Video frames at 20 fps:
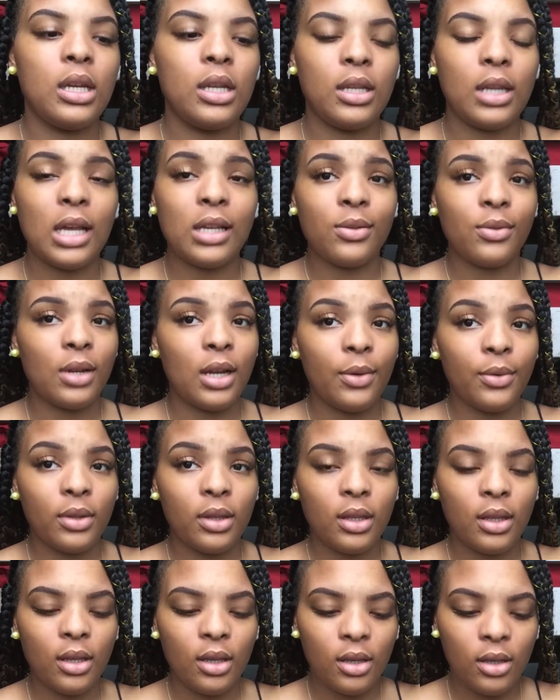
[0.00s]
that's what I would
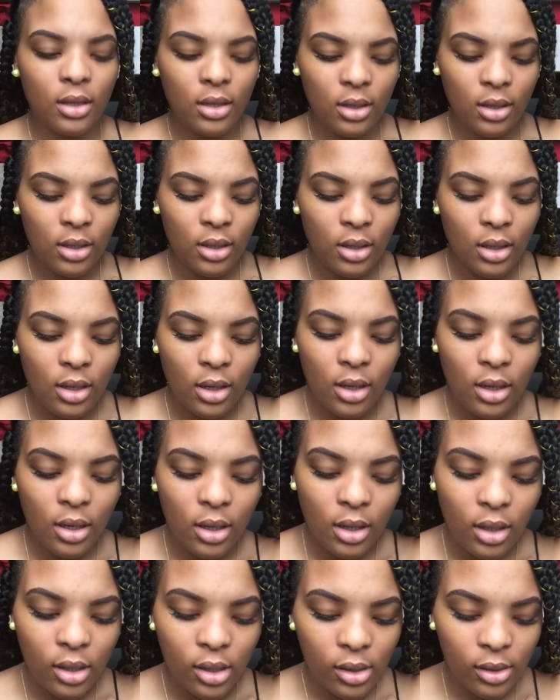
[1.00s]
think.
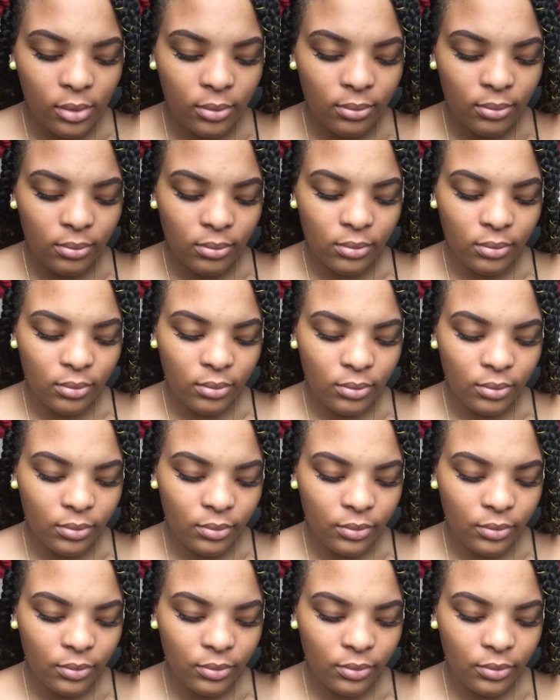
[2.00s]
Otherwise